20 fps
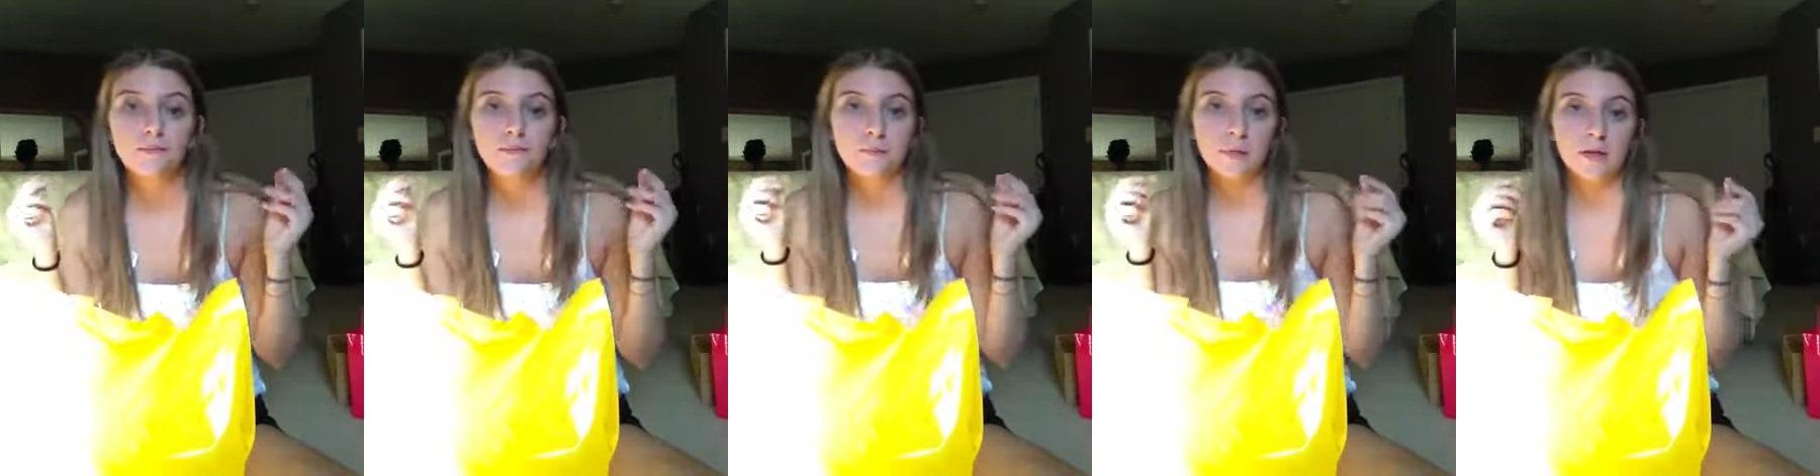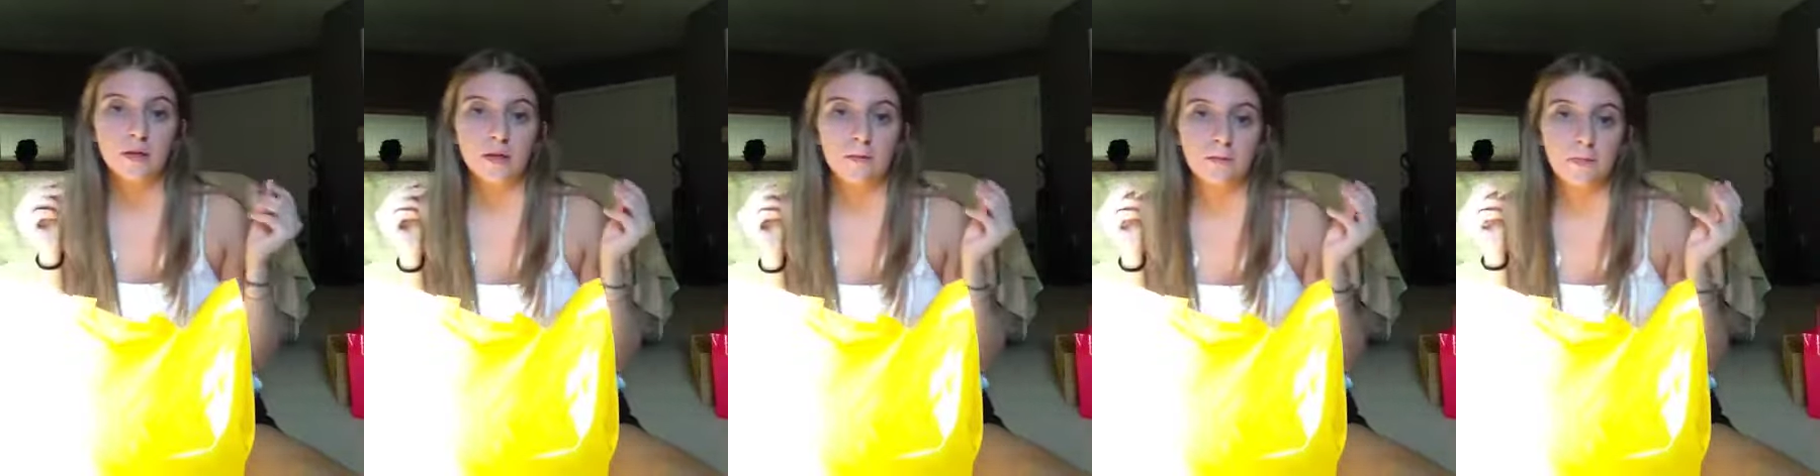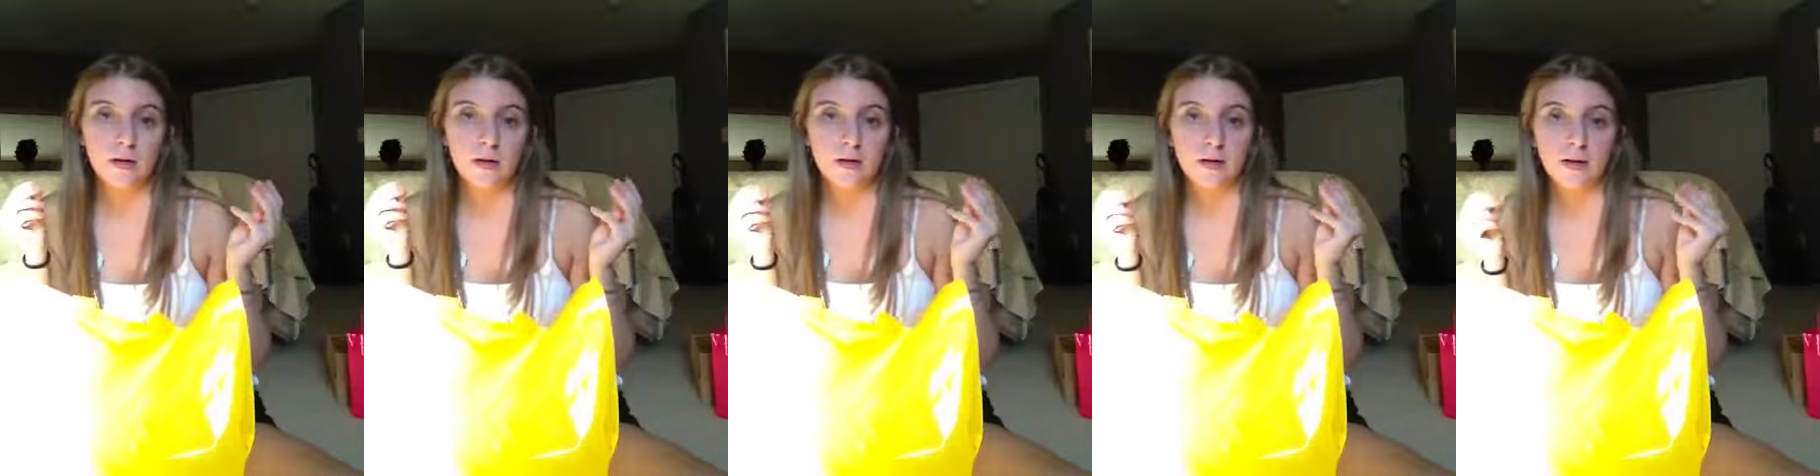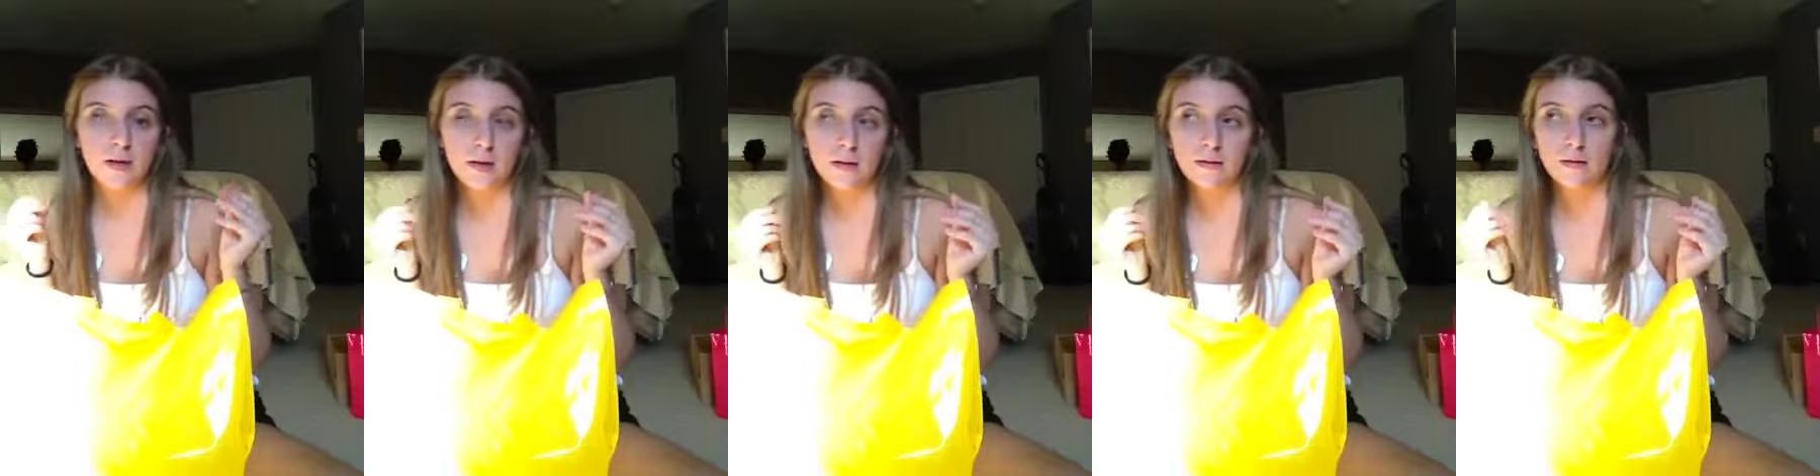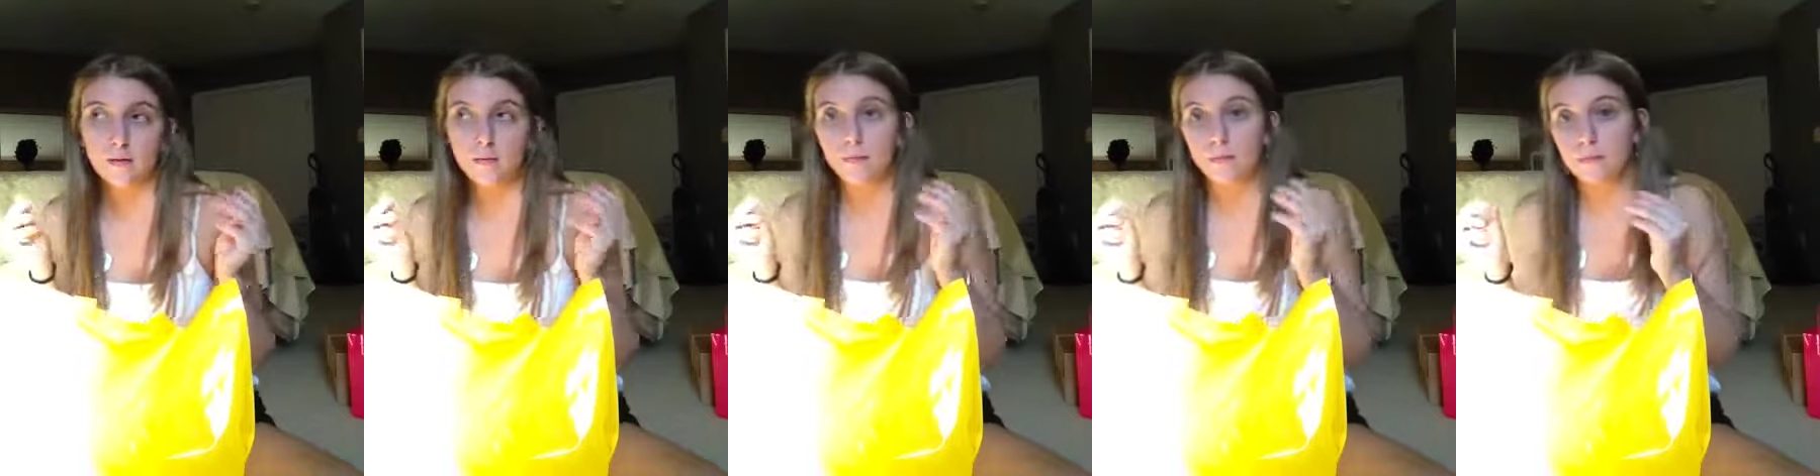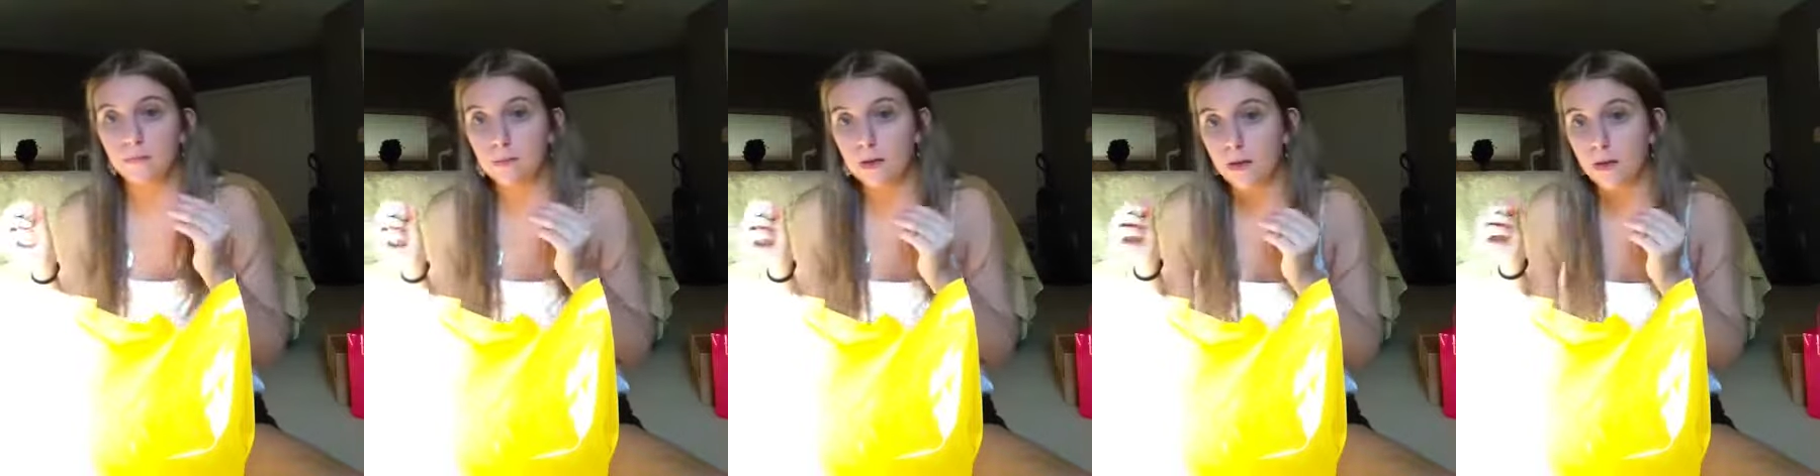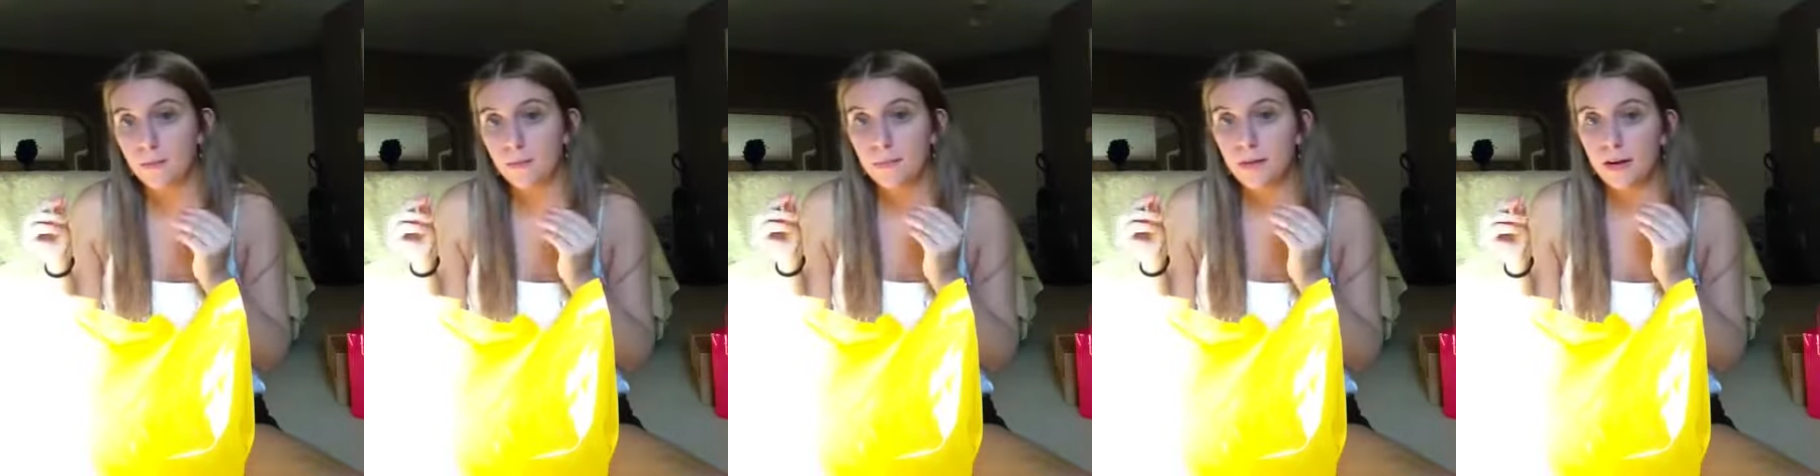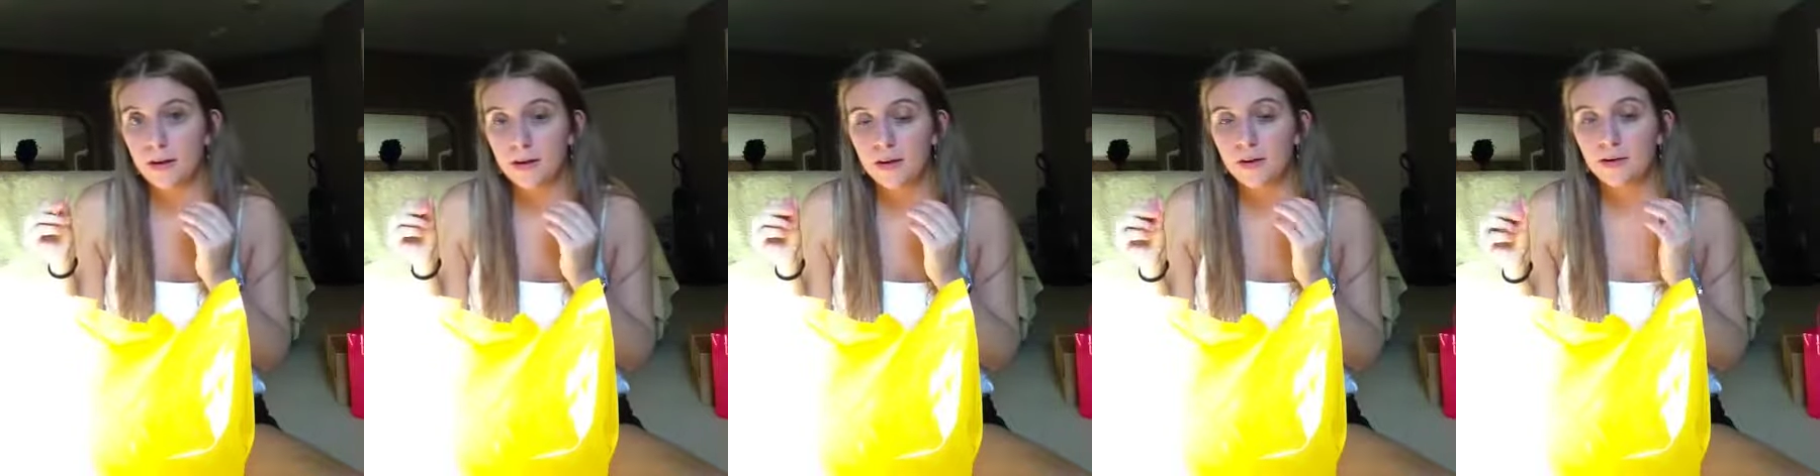birthday money, birthday
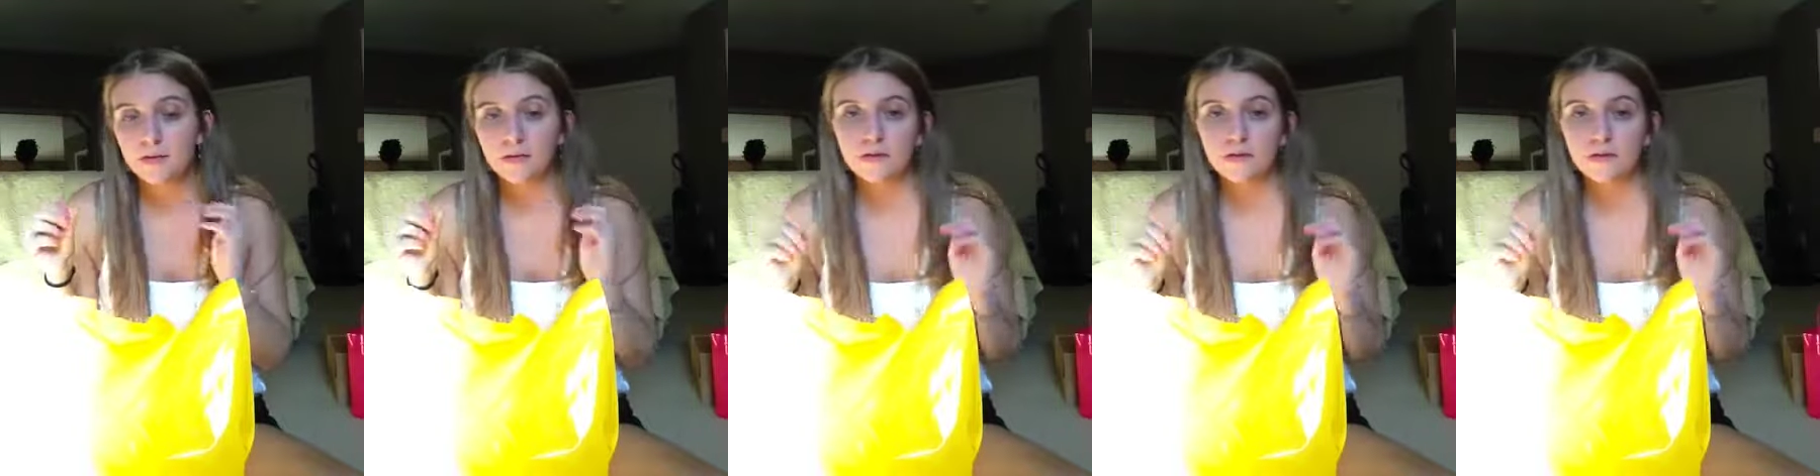money.